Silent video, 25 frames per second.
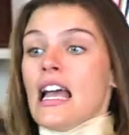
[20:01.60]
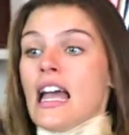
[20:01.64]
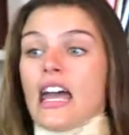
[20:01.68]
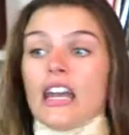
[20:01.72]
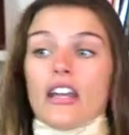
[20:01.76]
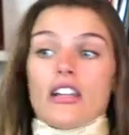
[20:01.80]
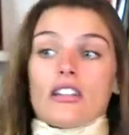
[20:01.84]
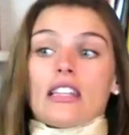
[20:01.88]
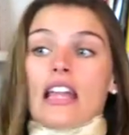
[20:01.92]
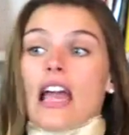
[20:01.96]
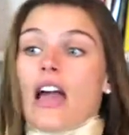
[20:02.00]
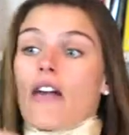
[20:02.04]

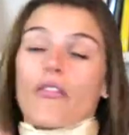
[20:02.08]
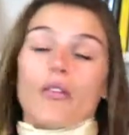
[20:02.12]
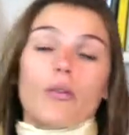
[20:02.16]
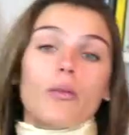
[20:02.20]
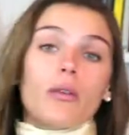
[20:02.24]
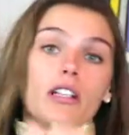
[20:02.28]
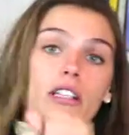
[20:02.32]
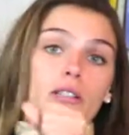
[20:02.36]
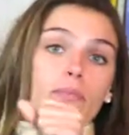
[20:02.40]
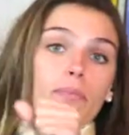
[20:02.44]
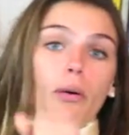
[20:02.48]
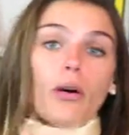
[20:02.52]
and
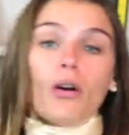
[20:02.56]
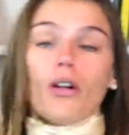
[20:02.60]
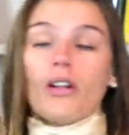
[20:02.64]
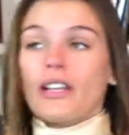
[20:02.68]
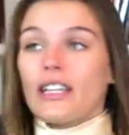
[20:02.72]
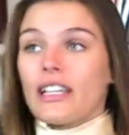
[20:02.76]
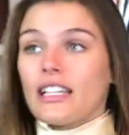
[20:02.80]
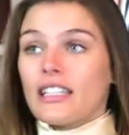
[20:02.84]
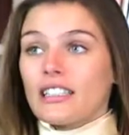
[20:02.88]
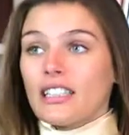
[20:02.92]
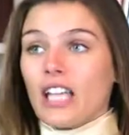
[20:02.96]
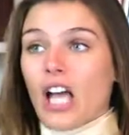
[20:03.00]
everyone's
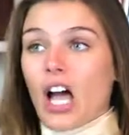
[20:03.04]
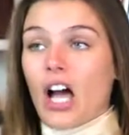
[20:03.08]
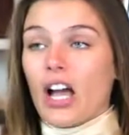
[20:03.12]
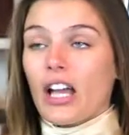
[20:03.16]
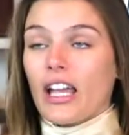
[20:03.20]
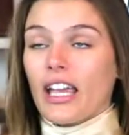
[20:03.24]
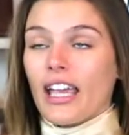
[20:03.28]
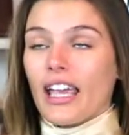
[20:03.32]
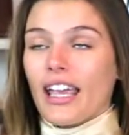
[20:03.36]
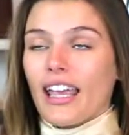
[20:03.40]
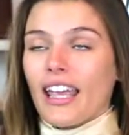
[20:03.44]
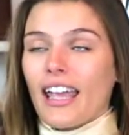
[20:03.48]
pulling and
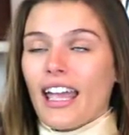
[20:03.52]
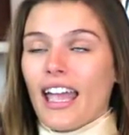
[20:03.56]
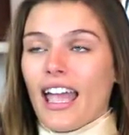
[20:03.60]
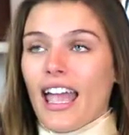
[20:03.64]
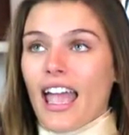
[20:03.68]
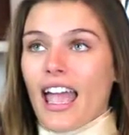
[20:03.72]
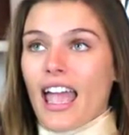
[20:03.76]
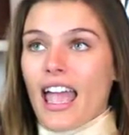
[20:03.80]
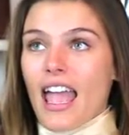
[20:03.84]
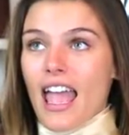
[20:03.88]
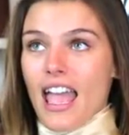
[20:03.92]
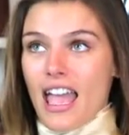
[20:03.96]
tugging,
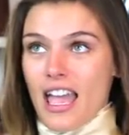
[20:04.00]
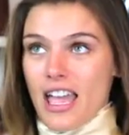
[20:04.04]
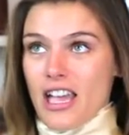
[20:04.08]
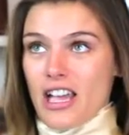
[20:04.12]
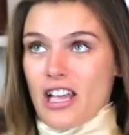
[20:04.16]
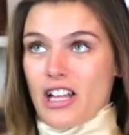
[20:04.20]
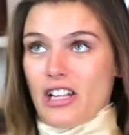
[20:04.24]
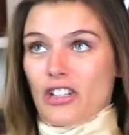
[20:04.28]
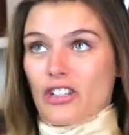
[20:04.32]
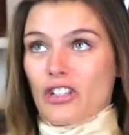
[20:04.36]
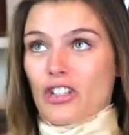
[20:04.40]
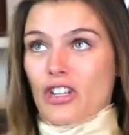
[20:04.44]

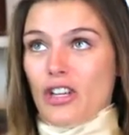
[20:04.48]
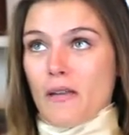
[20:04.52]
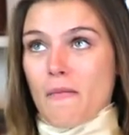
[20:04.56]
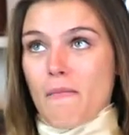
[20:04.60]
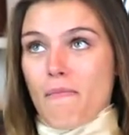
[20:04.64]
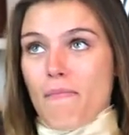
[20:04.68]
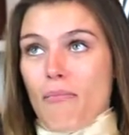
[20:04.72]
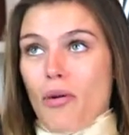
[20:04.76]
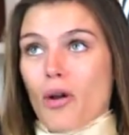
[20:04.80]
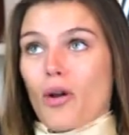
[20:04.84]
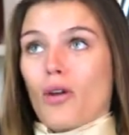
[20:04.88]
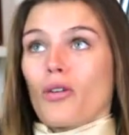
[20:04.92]
and
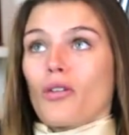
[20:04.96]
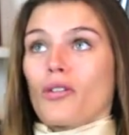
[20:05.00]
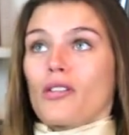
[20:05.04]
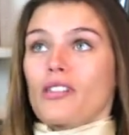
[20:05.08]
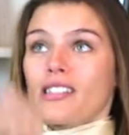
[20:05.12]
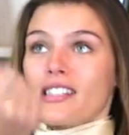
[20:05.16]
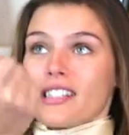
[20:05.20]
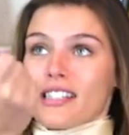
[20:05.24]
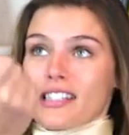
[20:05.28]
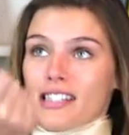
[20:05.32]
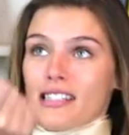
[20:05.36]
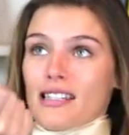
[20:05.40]
she
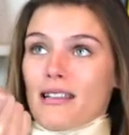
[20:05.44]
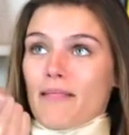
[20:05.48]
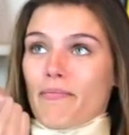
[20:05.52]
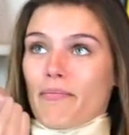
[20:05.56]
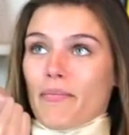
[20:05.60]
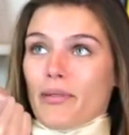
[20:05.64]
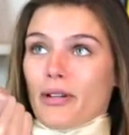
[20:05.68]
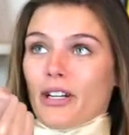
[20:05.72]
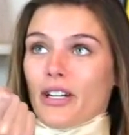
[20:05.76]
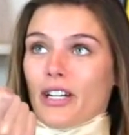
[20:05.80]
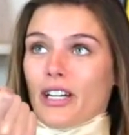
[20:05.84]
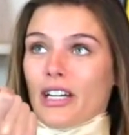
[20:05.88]
pulls the
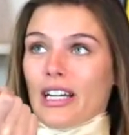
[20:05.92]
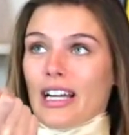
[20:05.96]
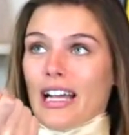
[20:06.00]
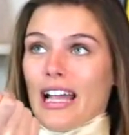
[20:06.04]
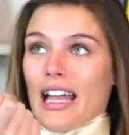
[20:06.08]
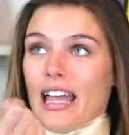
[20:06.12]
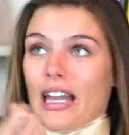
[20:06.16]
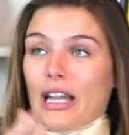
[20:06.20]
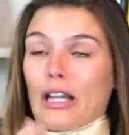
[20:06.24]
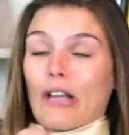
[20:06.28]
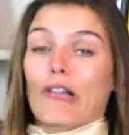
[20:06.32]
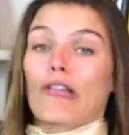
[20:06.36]
zipper
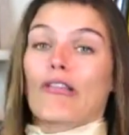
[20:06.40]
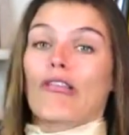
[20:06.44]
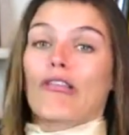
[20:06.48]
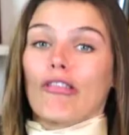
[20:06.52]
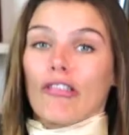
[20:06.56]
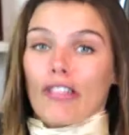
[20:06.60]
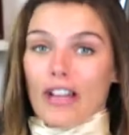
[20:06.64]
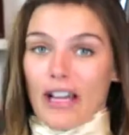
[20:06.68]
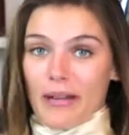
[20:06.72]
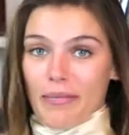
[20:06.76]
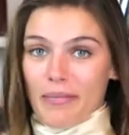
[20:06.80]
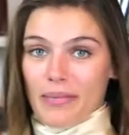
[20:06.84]
and it
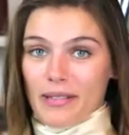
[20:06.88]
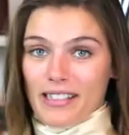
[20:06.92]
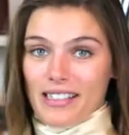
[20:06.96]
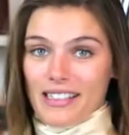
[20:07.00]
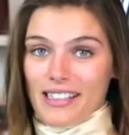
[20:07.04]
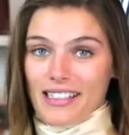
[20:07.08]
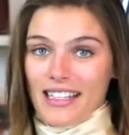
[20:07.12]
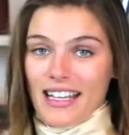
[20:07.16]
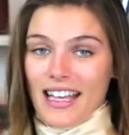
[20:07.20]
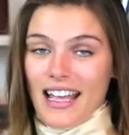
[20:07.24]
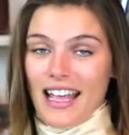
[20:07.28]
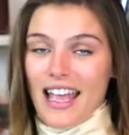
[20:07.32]

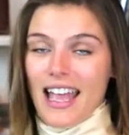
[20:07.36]
rips.